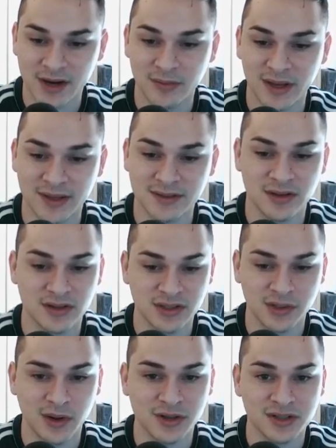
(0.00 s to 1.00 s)
because those
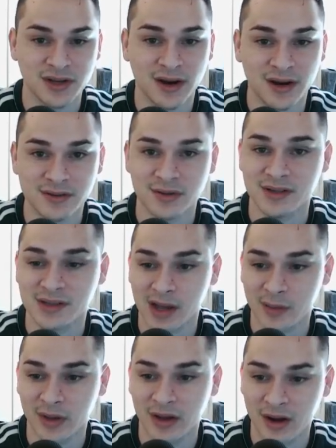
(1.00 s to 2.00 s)
2 archer towers were
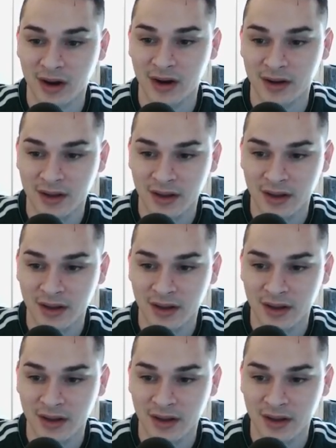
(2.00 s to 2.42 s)
stopping our